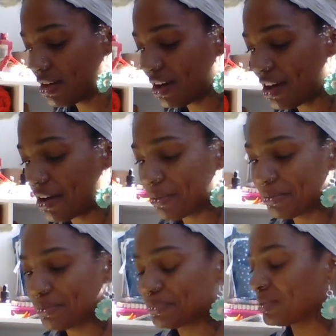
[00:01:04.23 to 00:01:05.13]

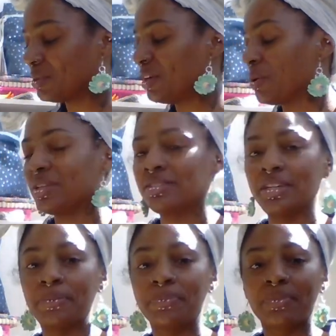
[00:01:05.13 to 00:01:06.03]
You can't really see
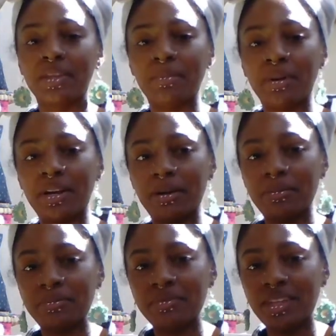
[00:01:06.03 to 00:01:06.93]
it. But
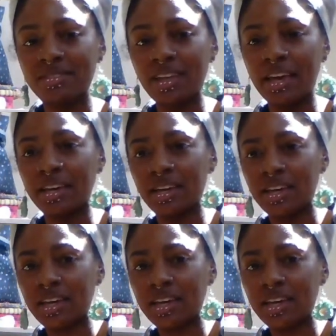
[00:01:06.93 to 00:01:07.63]
it's like